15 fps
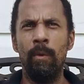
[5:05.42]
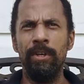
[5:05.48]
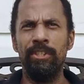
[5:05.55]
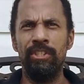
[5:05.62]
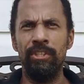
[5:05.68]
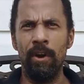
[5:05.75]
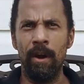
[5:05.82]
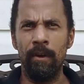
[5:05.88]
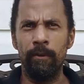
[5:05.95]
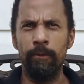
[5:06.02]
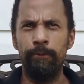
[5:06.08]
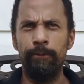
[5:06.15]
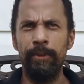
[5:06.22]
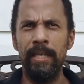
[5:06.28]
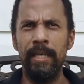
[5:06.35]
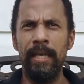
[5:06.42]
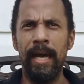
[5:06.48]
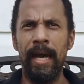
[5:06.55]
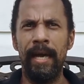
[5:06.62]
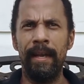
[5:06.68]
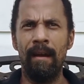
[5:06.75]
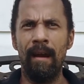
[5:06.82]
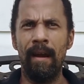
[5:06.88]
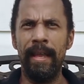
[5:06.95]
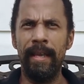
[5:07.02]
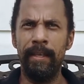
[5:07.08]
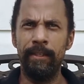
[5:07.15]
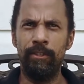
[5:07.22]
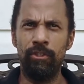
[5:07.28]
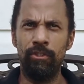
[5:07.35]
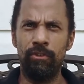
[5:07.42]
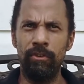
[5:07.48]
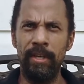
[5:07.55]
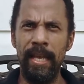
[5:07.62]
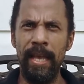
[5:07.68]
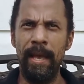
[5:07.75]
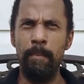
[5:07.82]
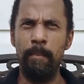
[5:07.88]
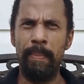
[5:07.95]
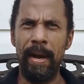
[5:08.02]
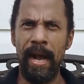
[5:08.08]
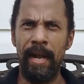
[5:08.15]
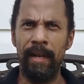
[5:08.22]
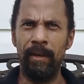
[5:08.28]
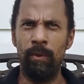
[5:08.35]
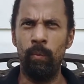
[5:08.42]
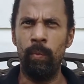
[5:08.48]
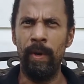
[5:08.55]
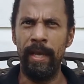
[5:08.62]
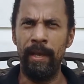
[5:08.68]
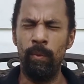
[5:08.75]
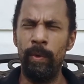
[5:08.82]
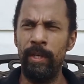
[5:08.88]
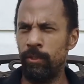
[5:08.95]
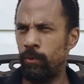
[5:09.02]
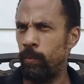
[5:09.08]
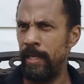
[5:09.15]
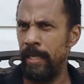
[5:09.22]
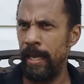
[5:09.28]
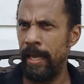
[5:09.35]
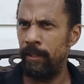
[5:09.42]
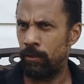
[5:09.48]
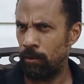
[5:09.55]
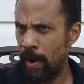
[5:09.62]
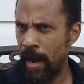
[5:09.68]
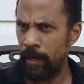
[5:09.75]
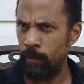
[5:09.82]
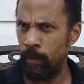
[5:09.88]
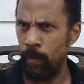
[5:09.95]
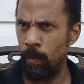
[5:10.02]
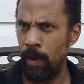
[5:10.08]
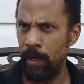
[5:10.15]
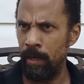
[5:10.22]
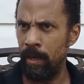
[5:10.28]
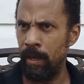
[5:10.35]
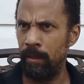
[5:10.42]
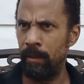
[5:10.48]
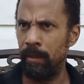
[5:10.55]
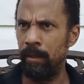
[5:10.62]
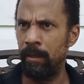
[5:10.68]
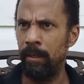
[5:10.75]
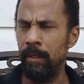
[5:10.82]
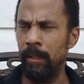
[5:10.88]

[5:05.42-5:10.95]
geography and our history impact the way in which we interact with one another.